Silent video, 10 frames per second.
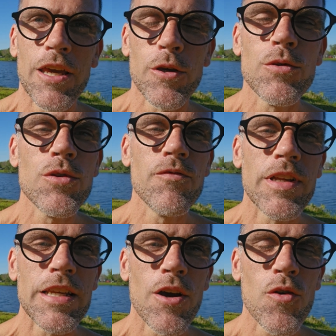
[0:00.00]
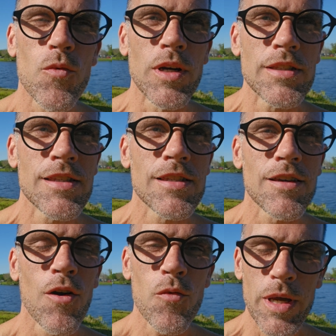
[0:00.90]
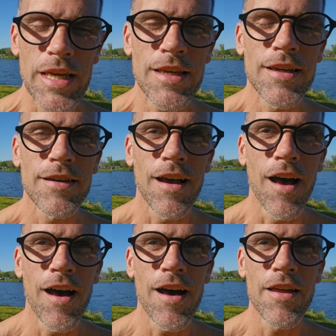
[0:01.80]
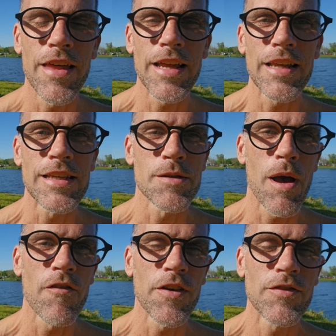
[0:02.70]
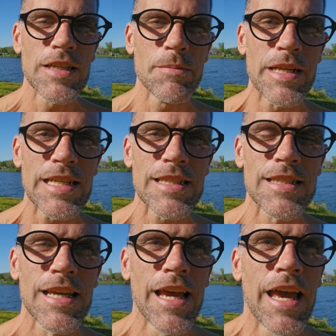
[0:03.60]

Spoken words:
YouTube video once a week that is about 15 minutes,